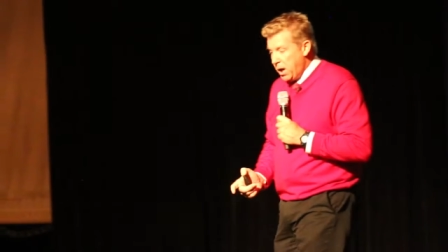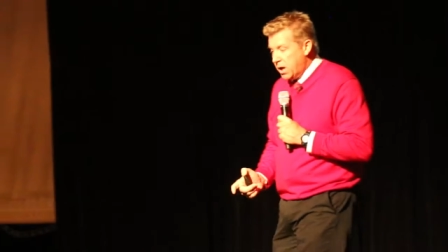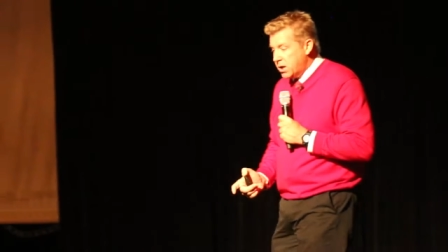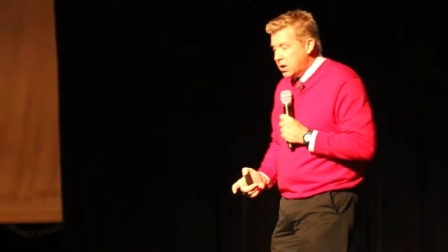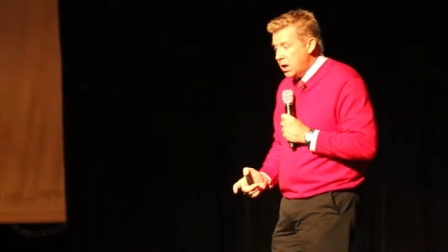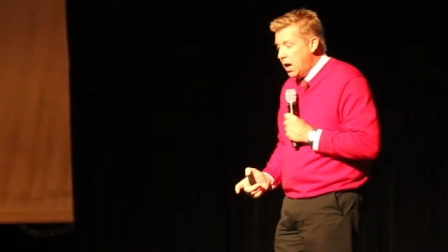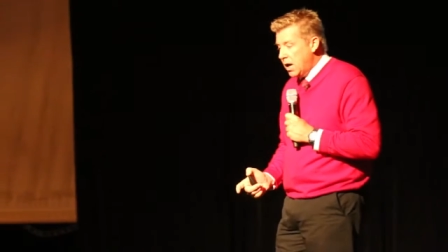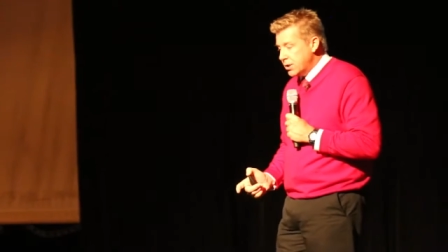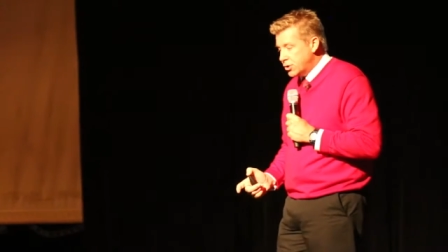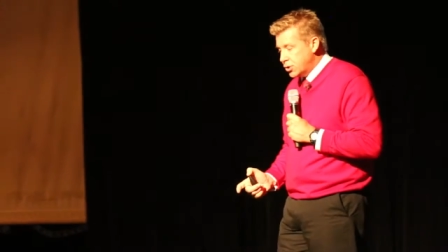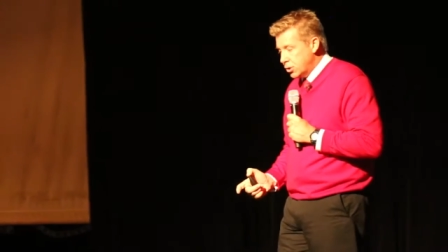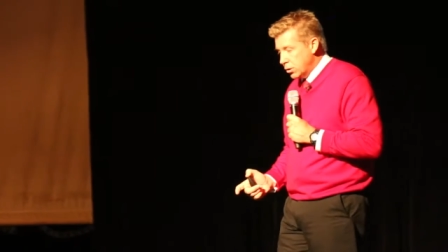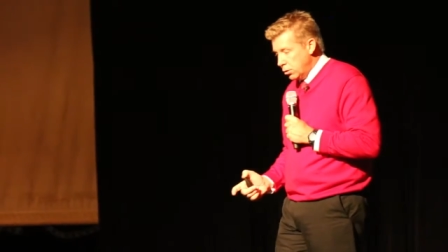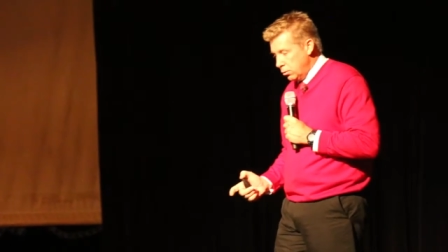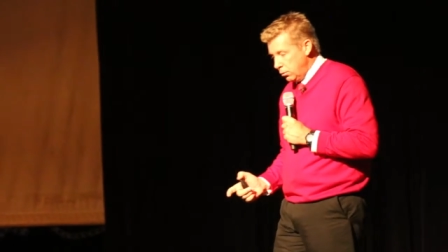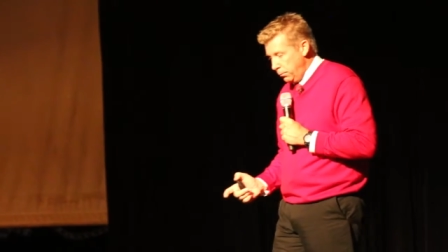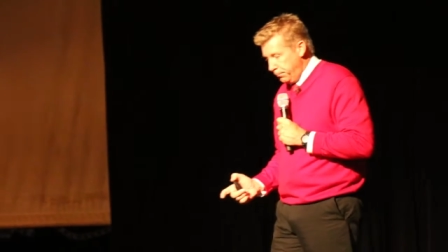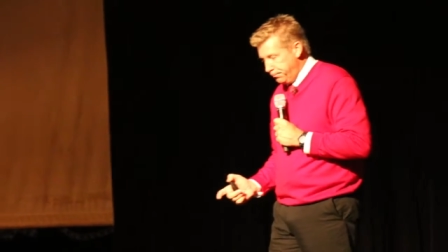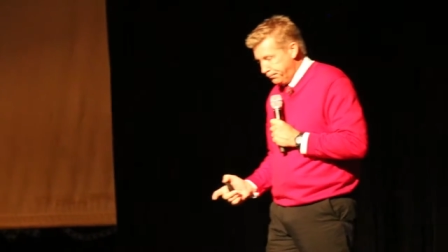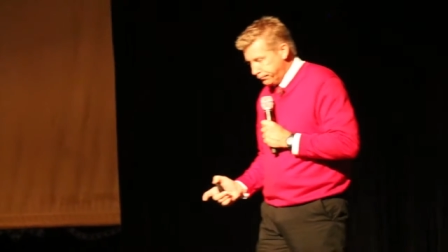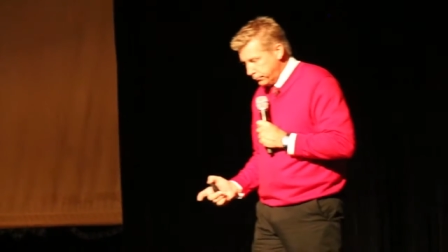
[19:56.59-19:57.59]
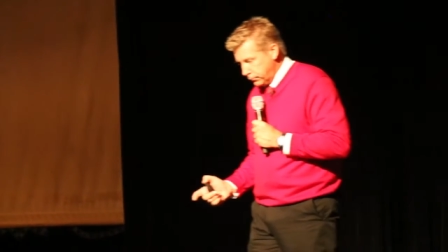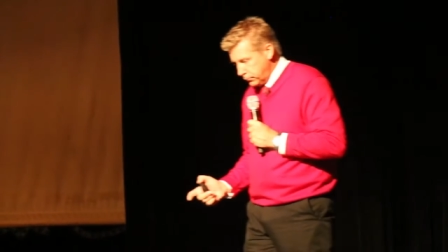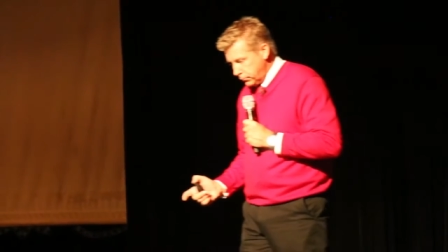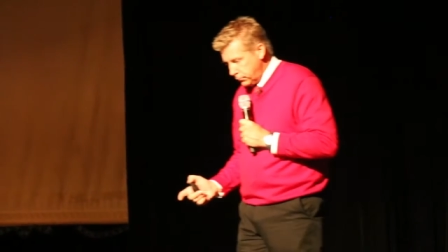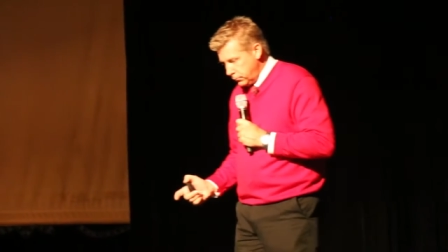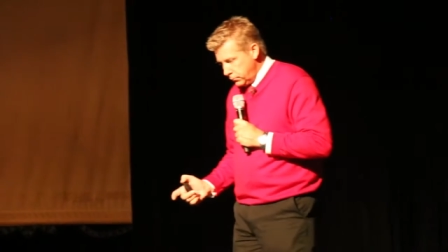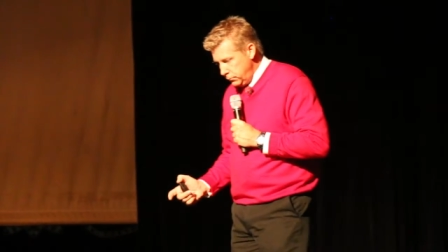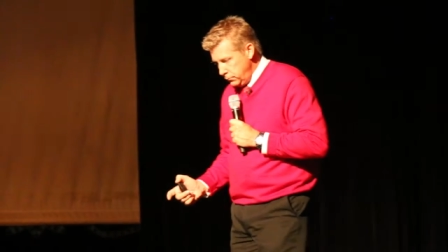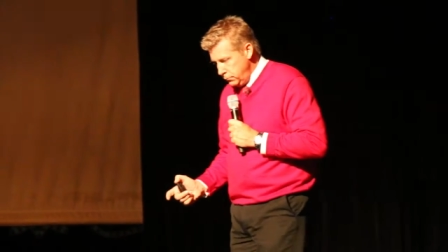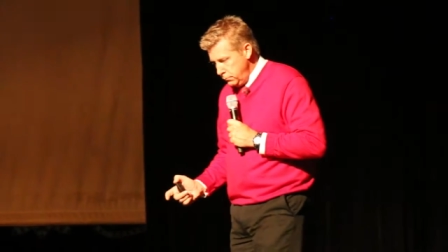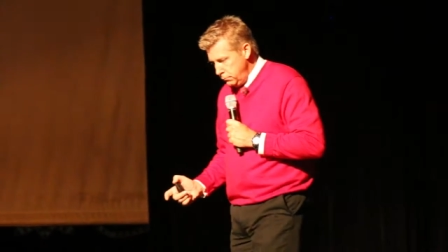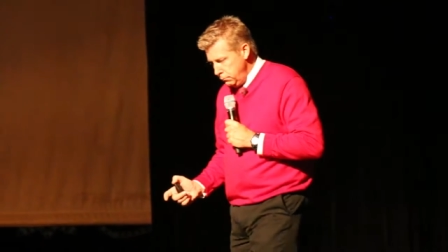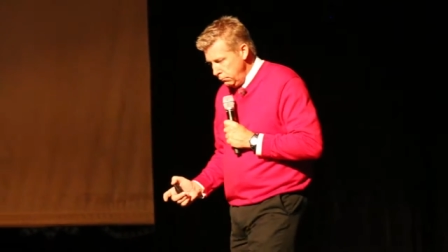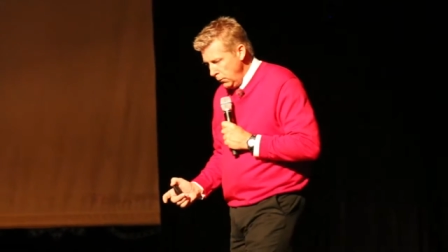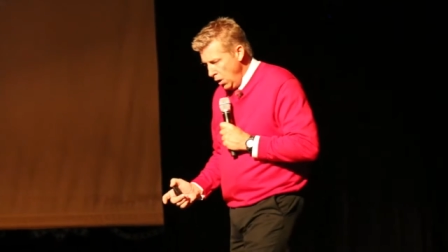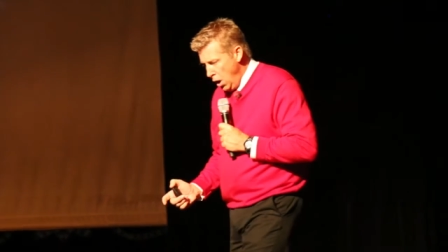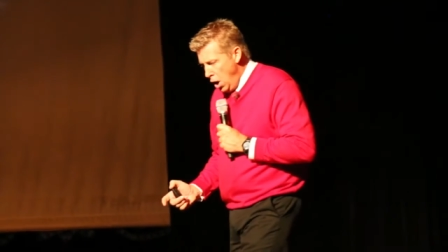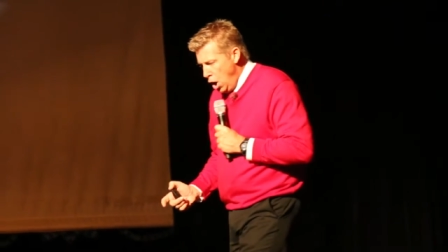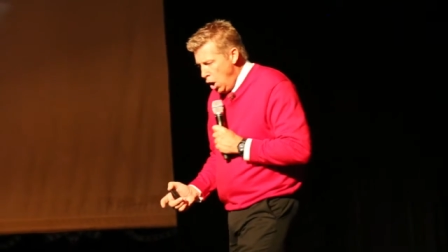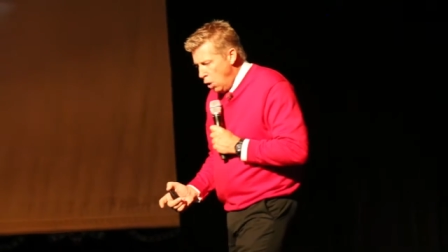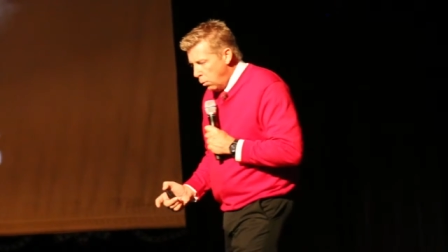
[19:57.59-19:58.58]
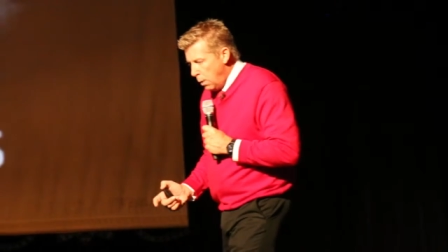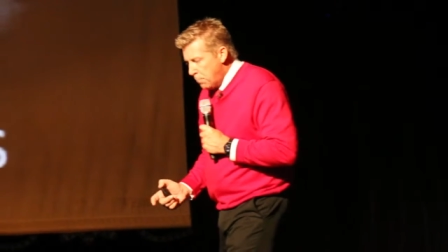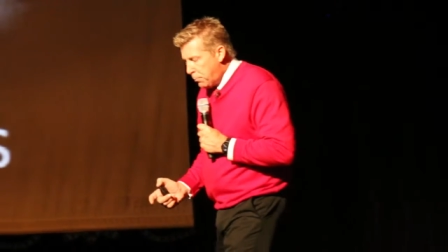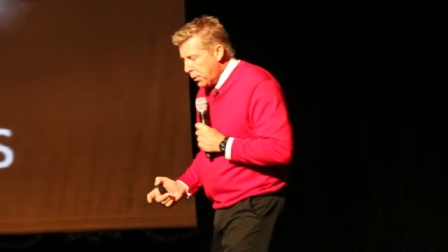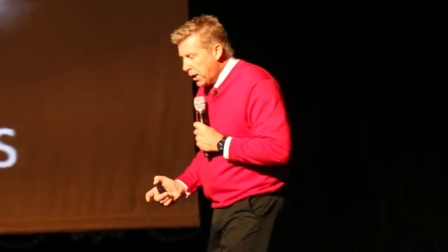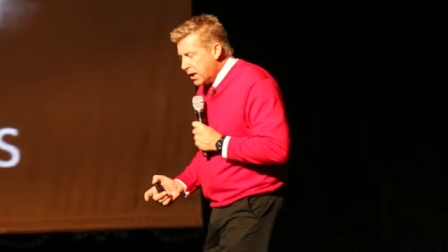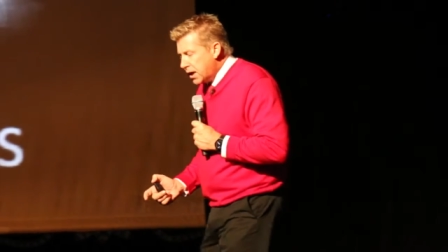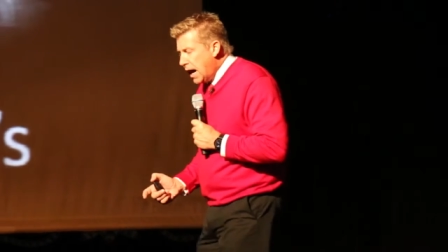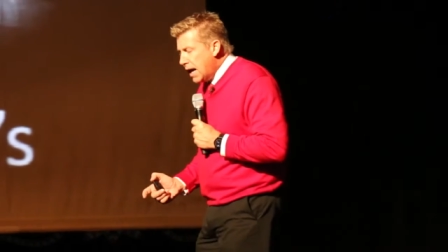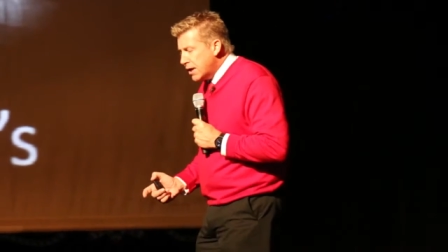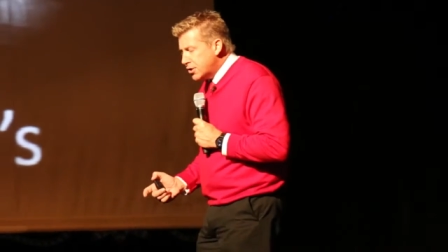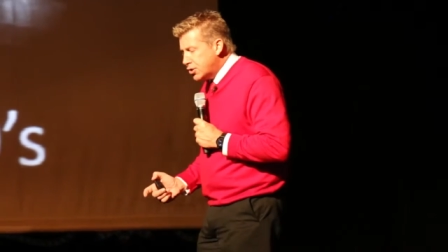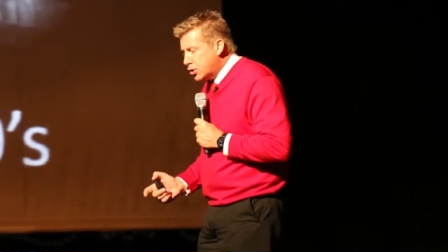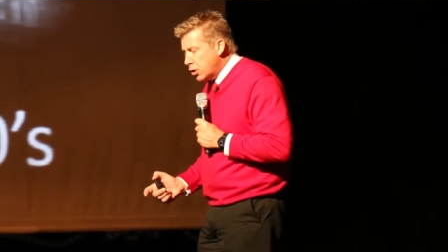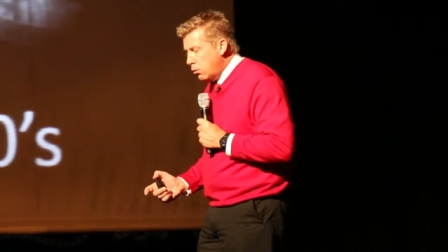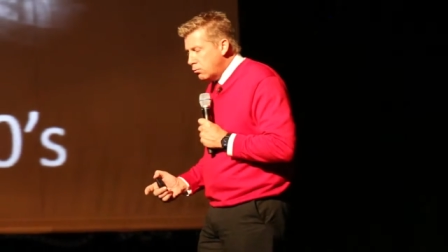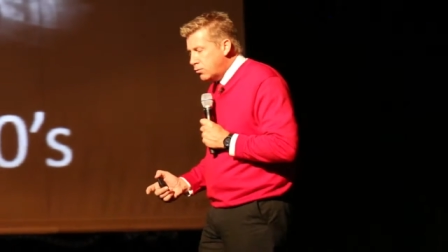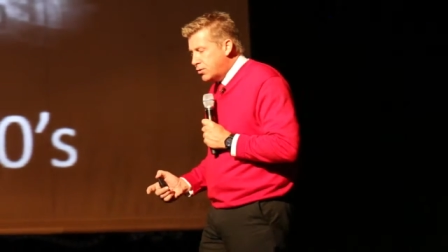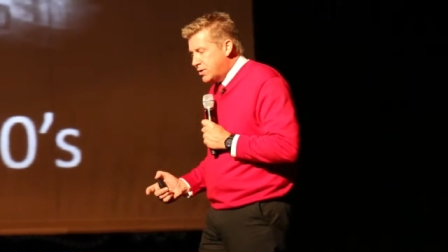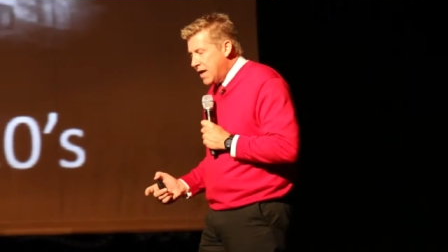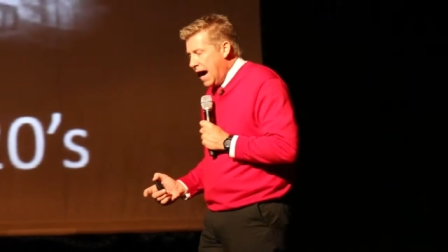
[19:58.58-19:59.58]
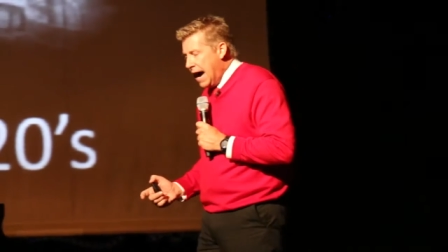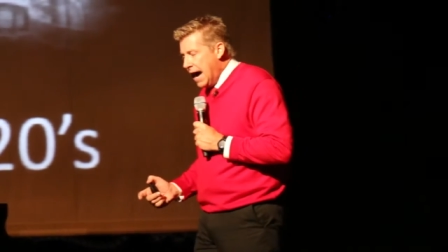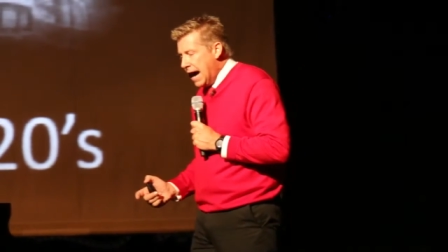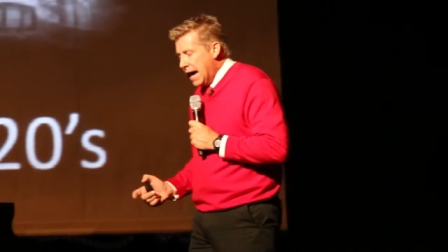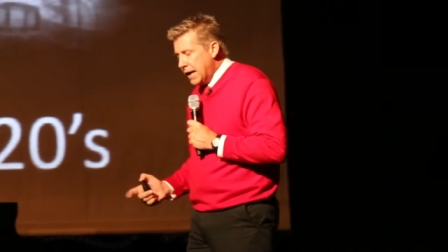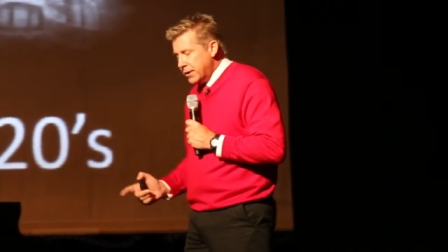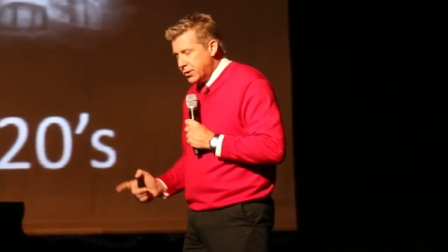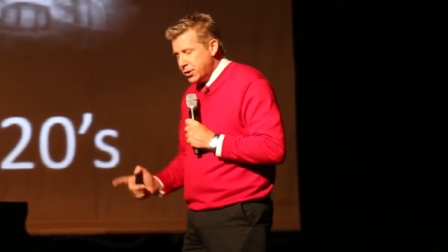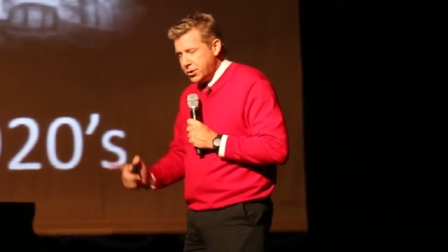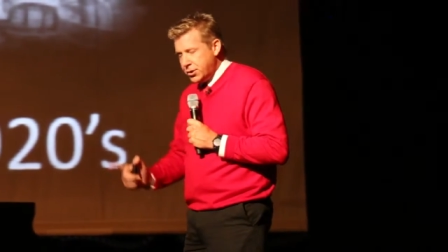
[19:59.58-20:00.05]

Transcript: Picasso. When Picasso died,